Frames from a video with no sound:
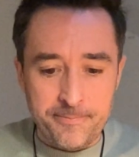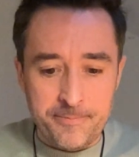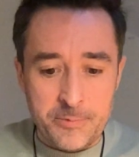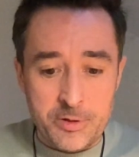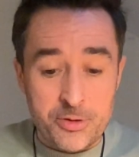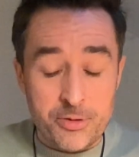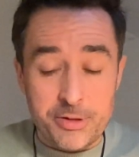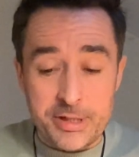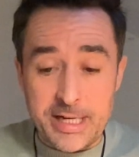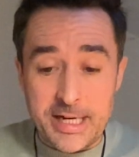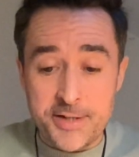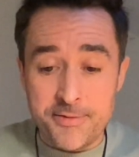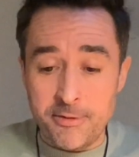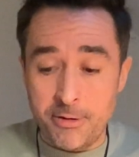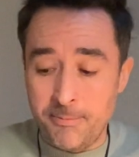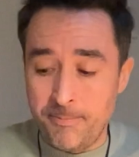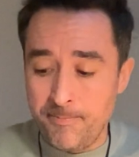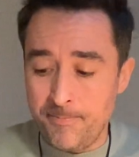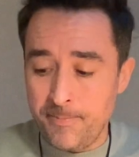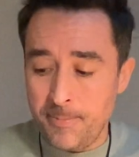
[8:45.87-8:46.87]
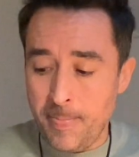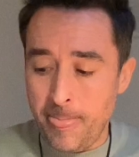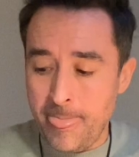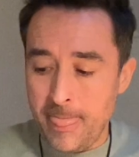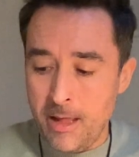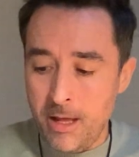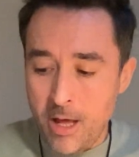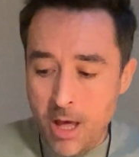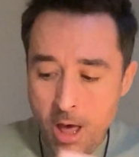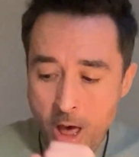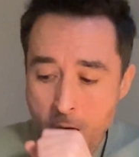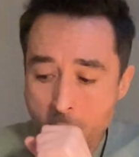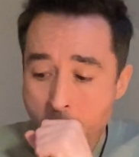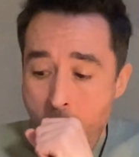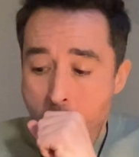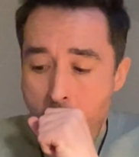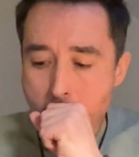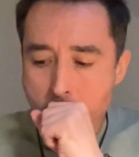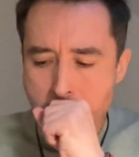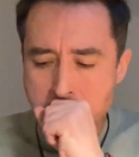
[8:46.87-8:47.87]
successful.
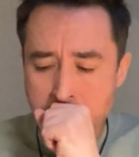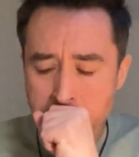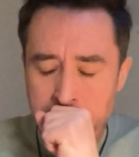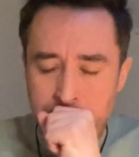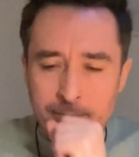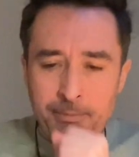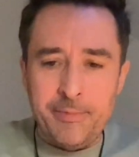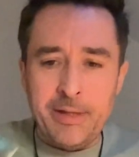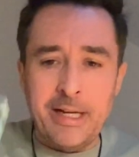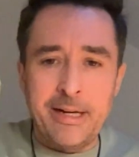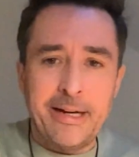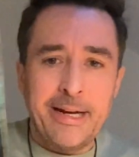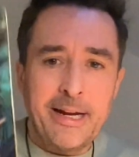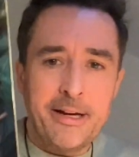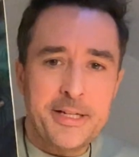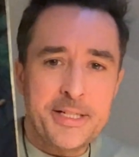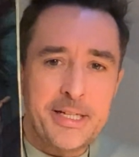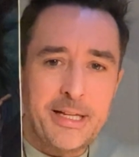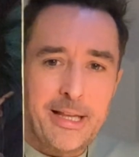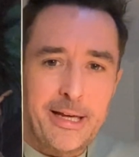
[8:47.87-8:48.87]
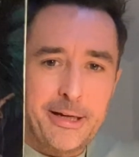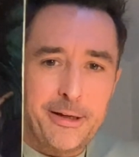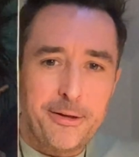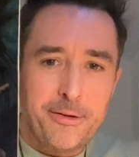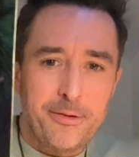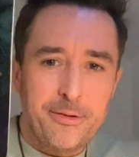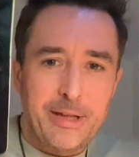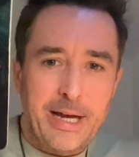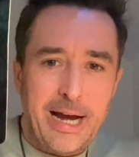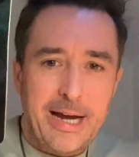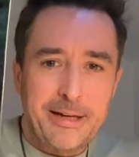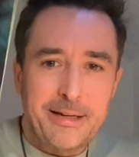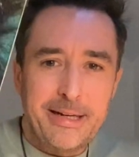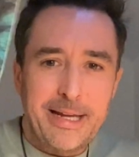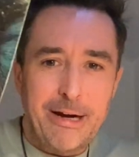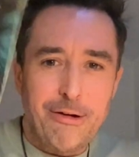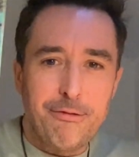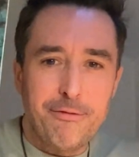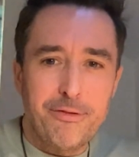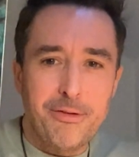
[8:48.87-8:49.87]
And I kind of see like the
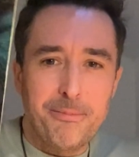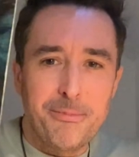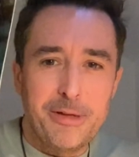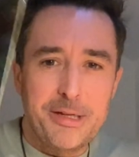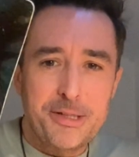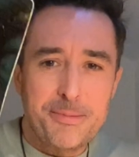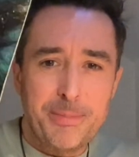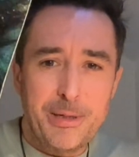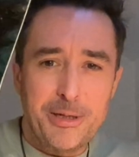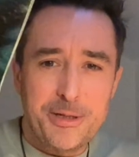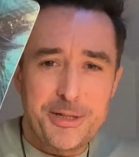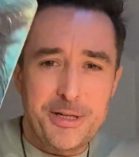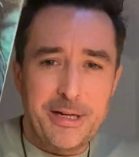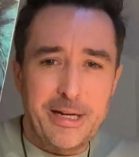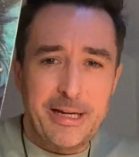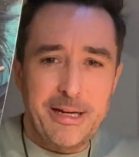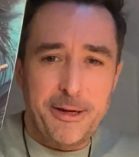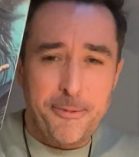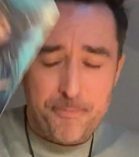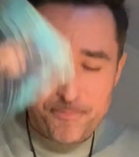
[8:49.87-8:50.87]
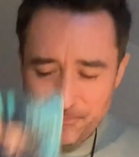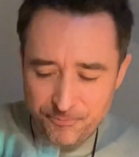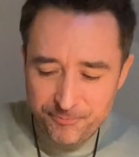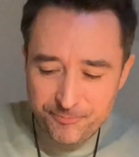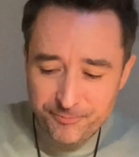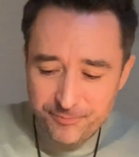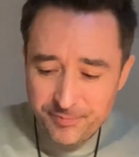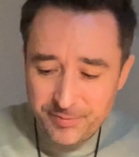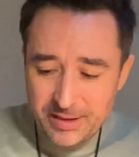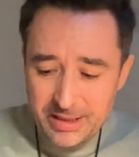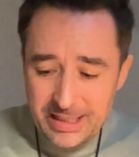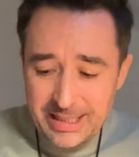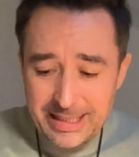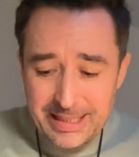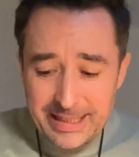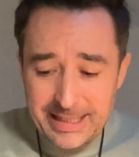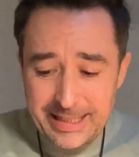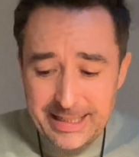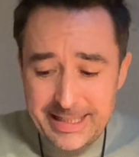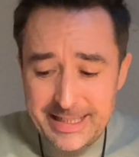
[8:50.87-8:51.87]
handout from this person here
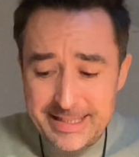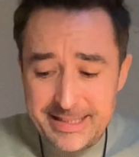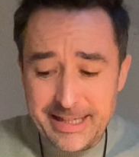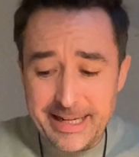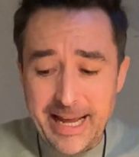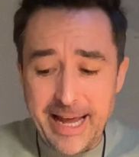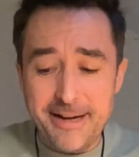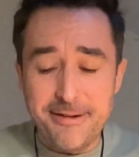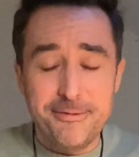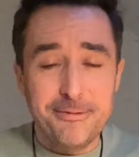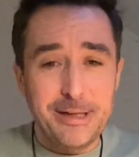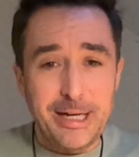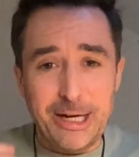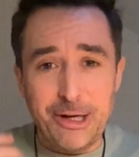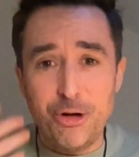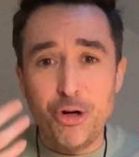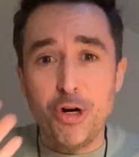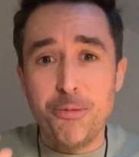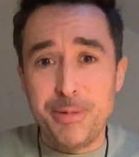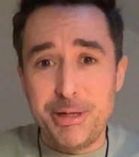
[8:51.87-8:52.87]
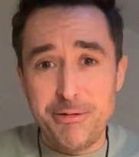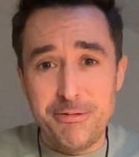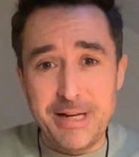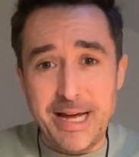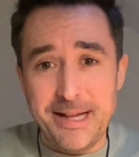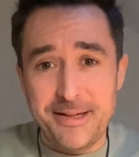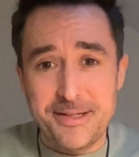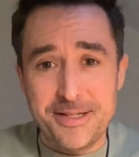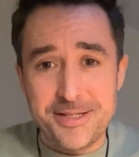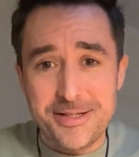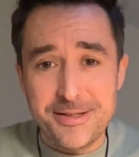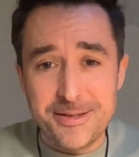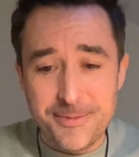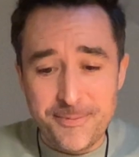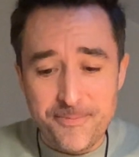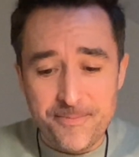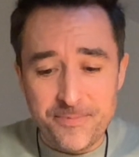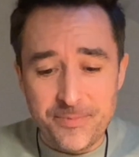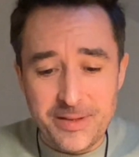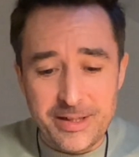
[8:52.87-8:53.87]
is, again, I hope you dance.
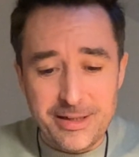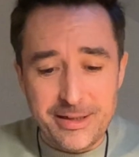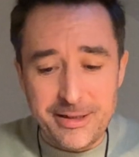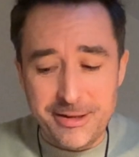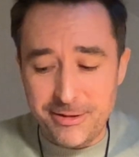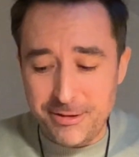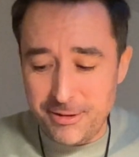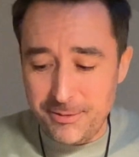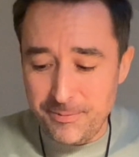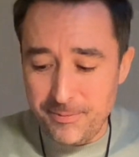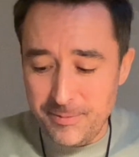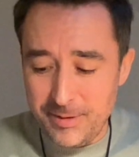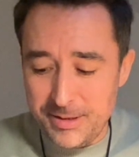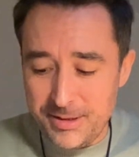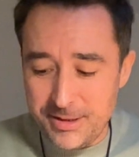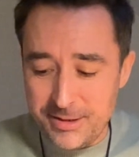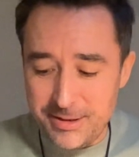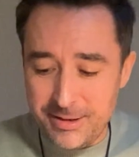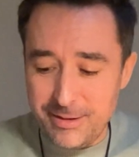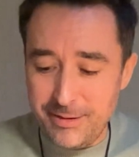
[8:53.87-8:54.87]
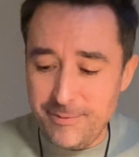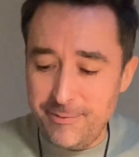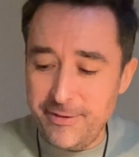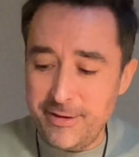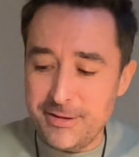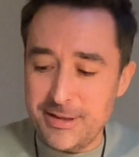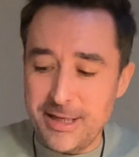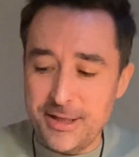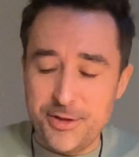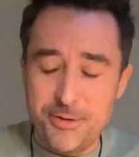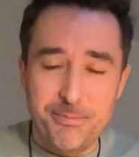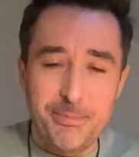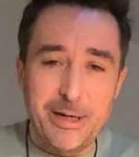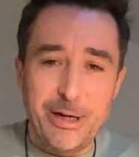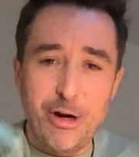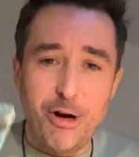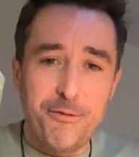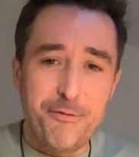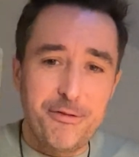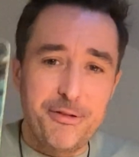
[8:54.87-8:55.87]
You know, this is, feels like
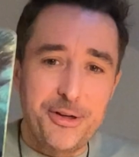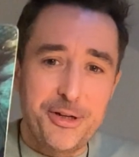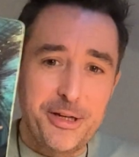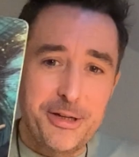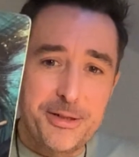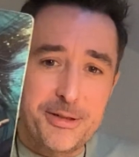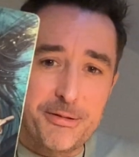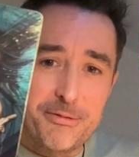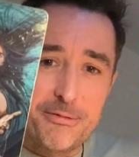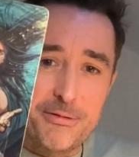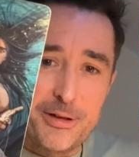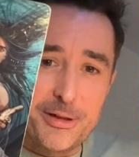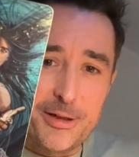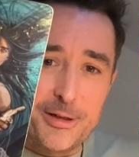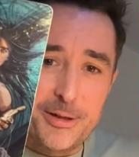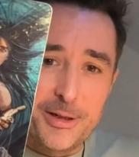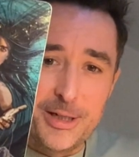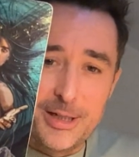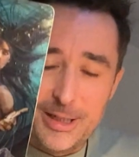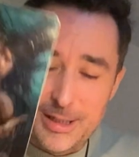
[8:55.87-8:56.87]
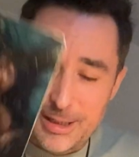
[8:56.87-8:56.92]
somebody offering you to